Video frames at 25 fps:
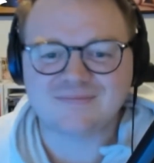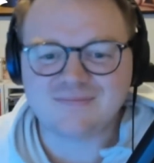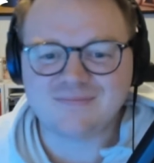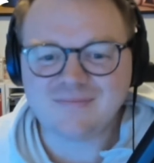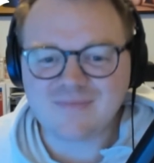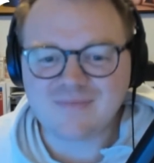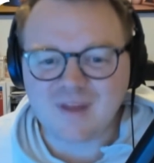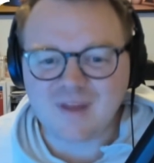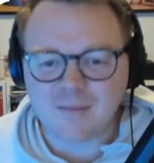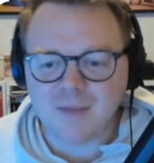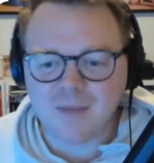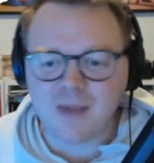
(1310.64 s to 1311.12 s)

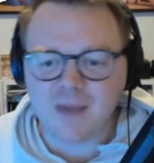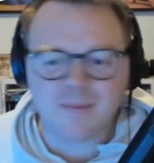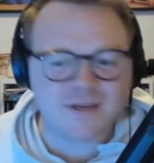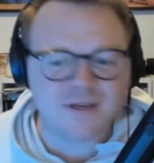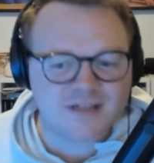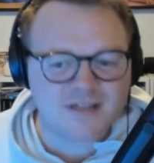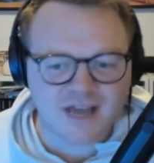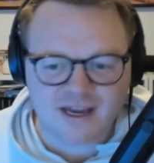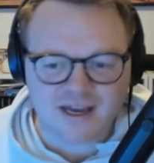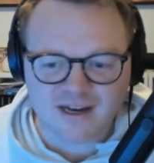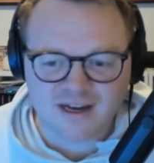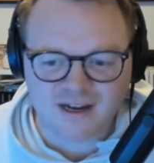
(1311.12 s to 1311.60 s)
Maybe
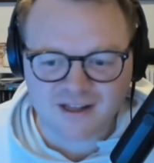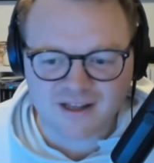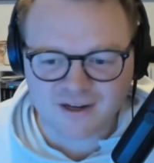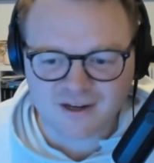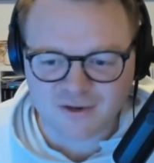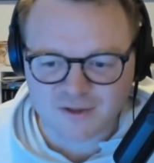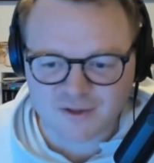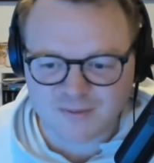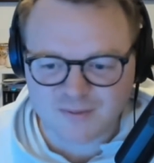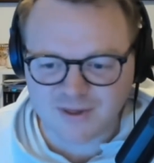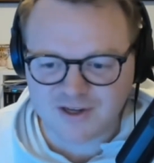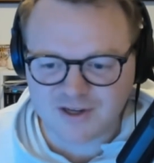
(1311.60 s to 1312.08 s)
Tiny
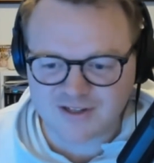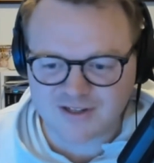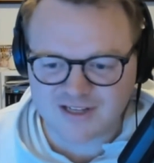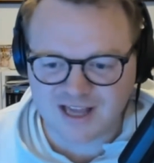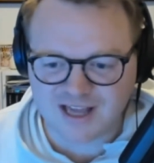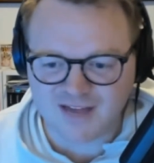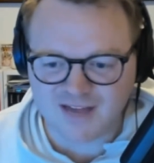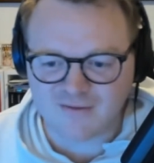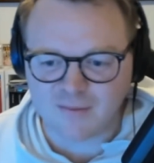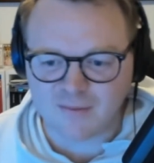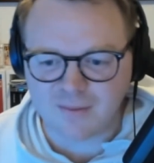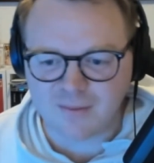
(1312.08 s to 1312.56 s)
Leaders because I
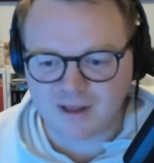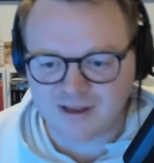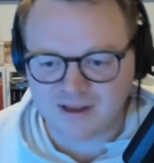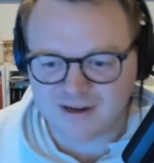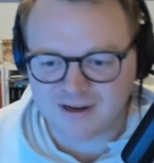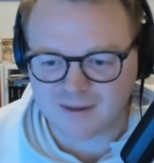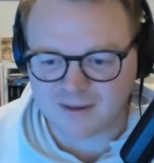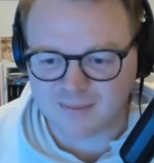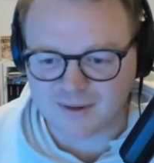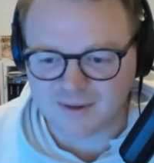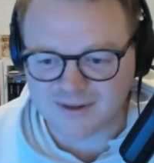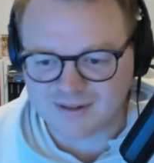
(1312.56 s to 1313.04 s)
haven't played
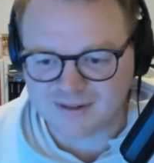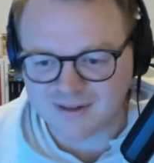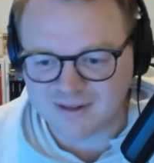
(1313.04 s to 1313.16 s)
it, but